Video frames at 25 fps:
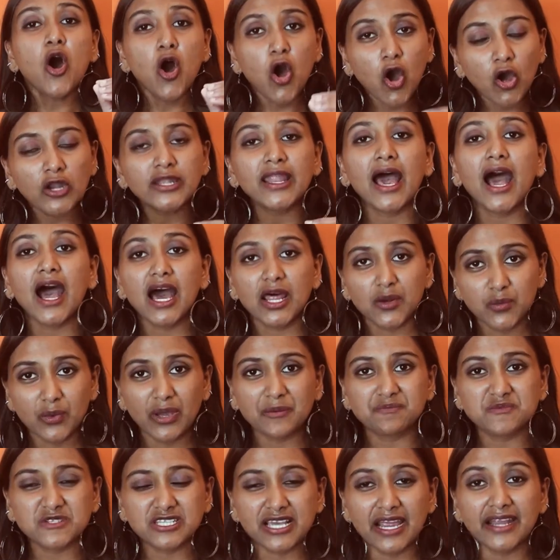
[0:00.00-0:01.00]
on our
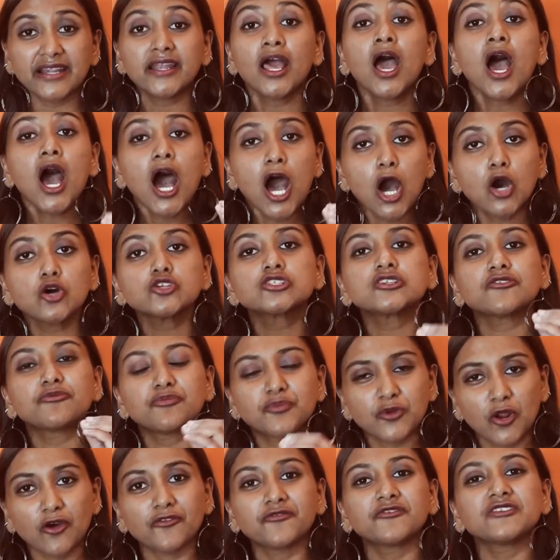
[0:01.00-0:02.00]
website,
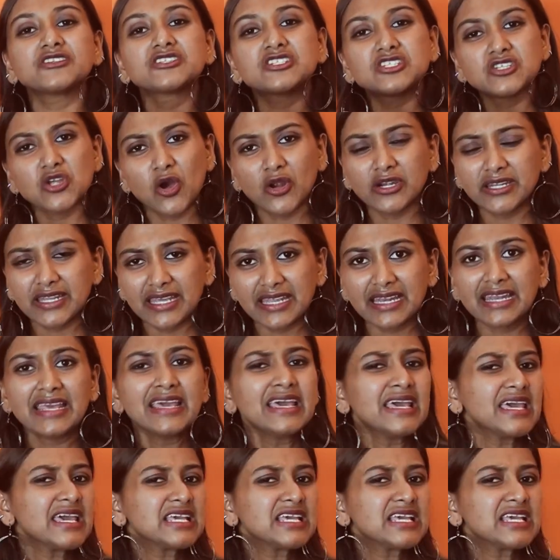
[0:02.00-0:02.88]
houseofprophets.in.